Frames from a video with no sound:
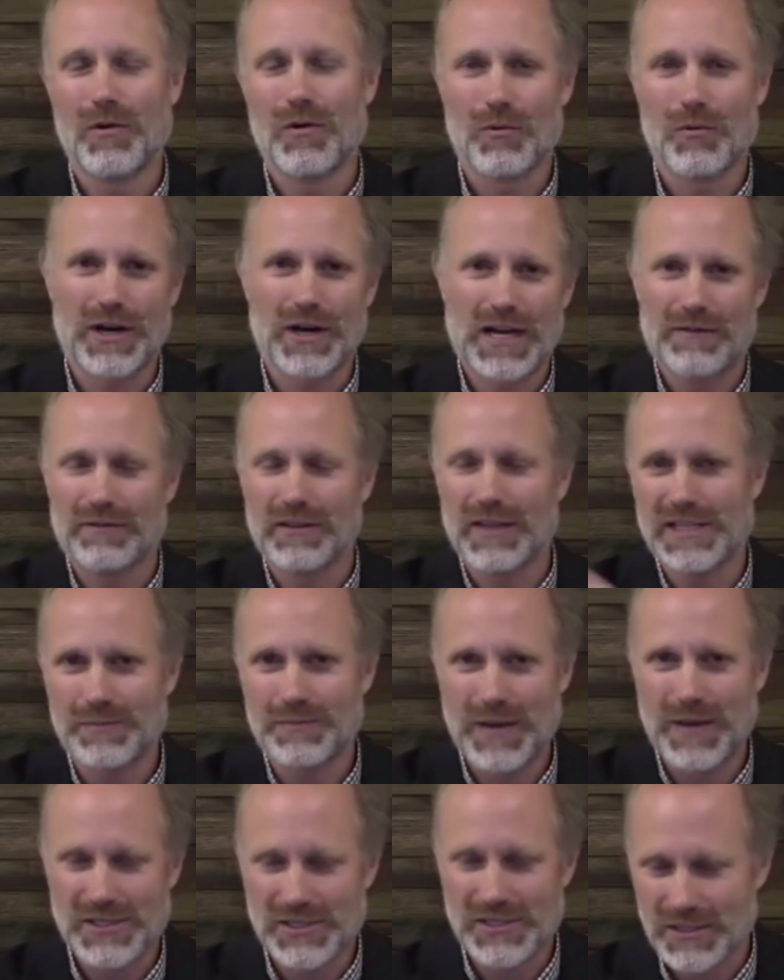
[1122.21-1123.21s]
or we're going to have less
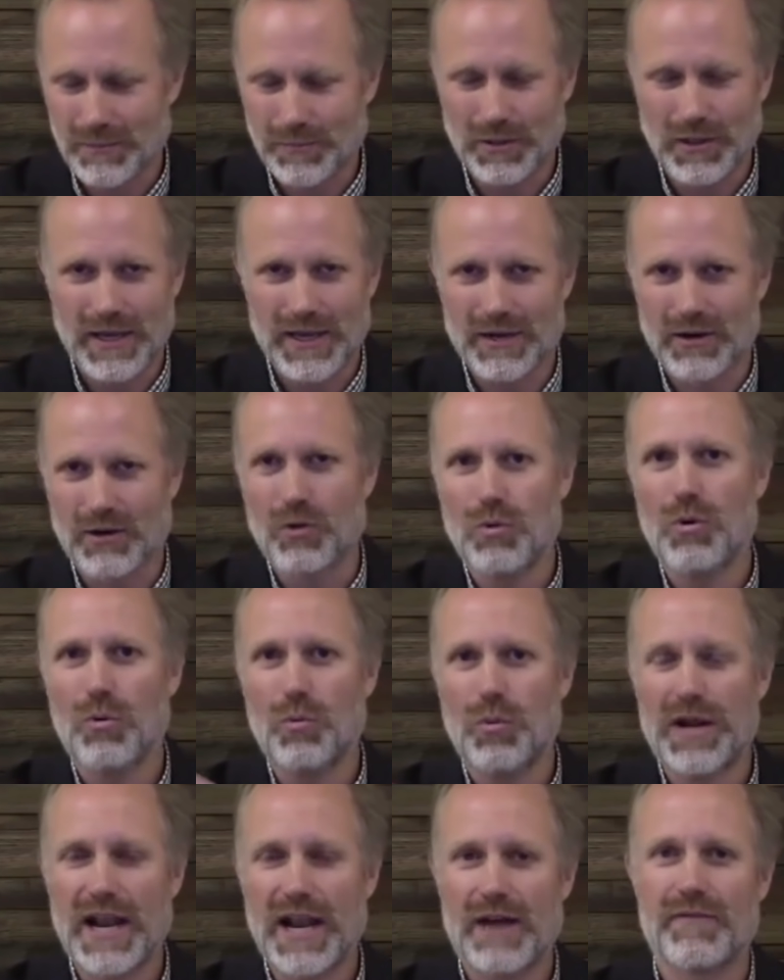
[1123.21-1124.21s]
space in the plane or
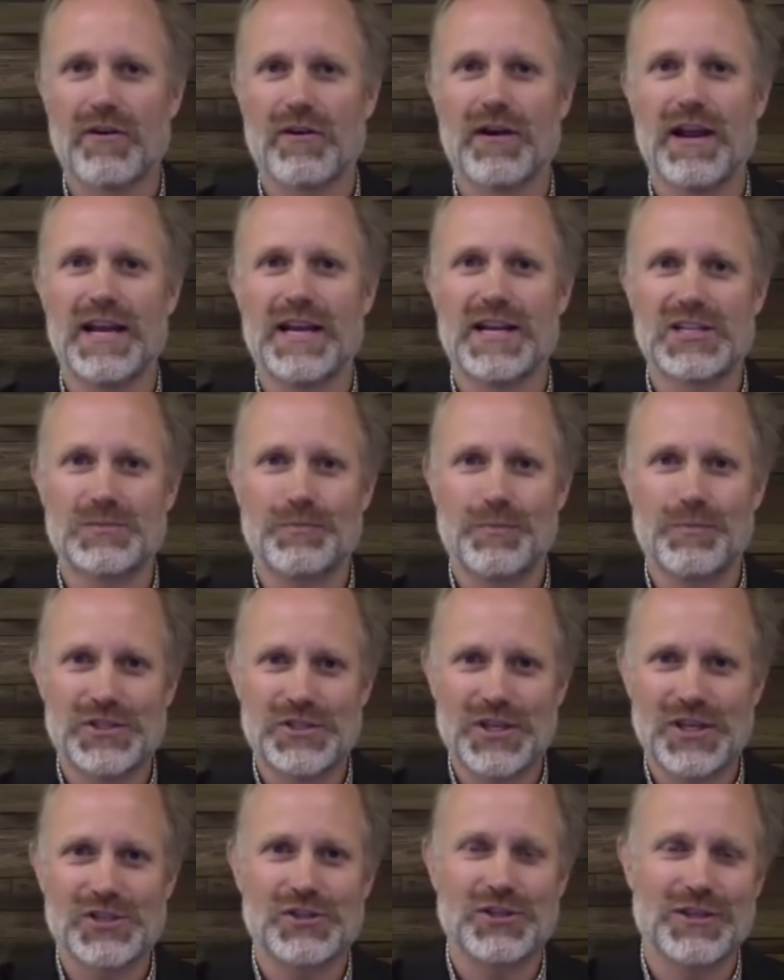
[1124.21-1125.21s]
whatever and it's
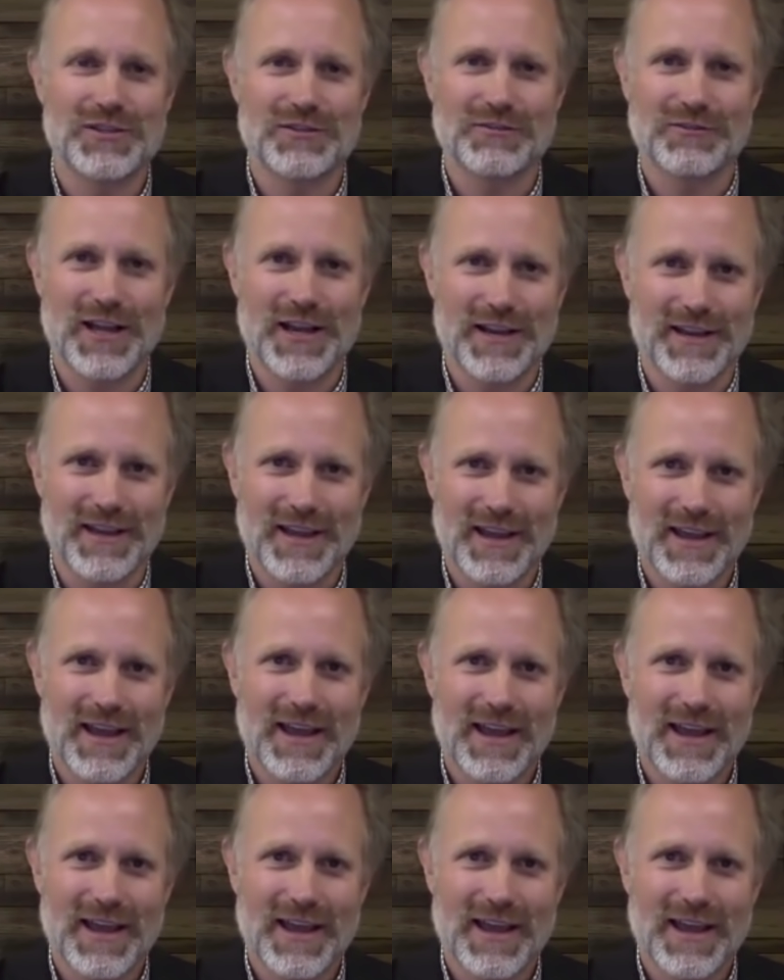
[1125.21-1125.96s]
positioned like